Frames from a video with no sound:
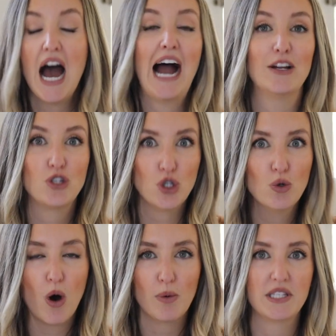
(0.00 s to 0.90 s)
I
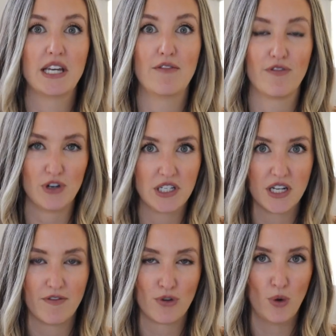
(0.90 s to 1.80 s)
do always get free
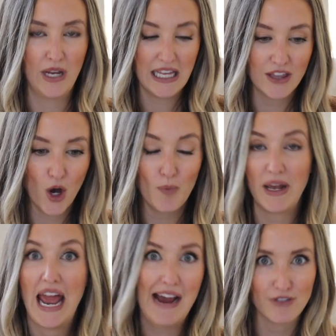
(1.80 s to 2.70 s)
stuff thrown in though,
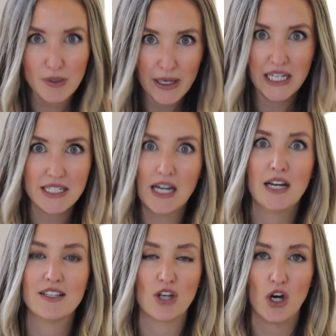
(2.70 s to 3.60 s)
but everybody
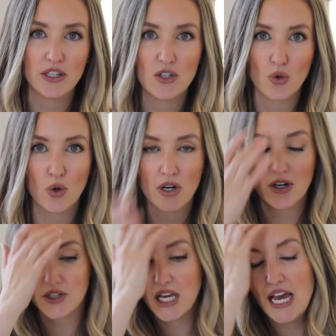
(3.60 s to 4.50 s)
does on these orders.